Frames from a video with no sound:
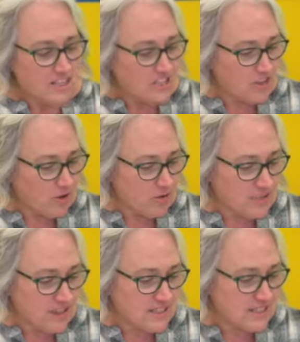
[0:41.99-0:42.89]
So
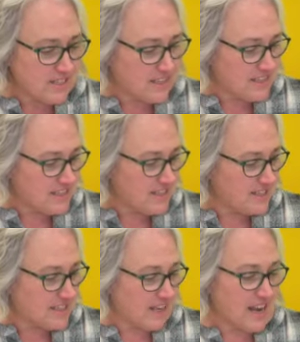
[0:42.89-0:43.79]
this
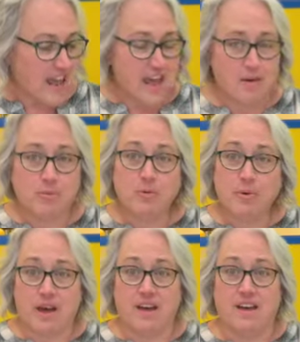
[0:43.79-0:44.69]
is an apple
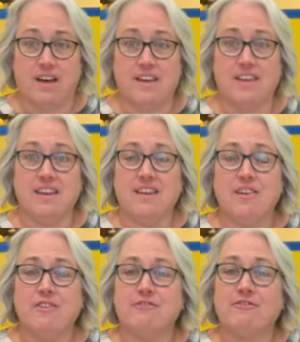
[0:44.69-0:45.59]
pie
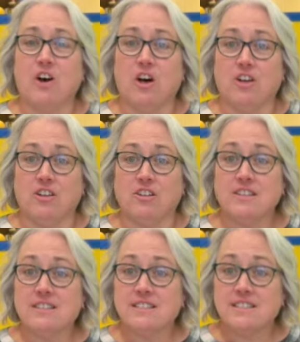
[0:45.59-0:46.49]

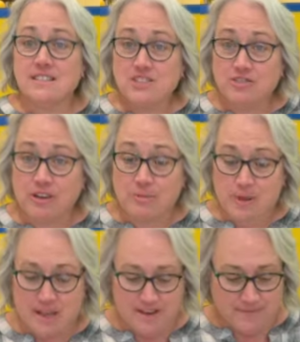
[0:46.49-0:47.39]
fall sensory
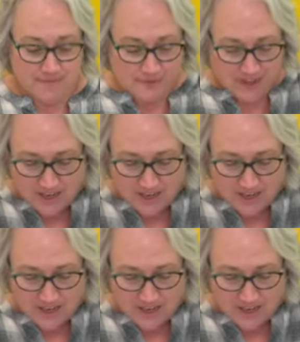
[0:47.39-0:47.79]
bin.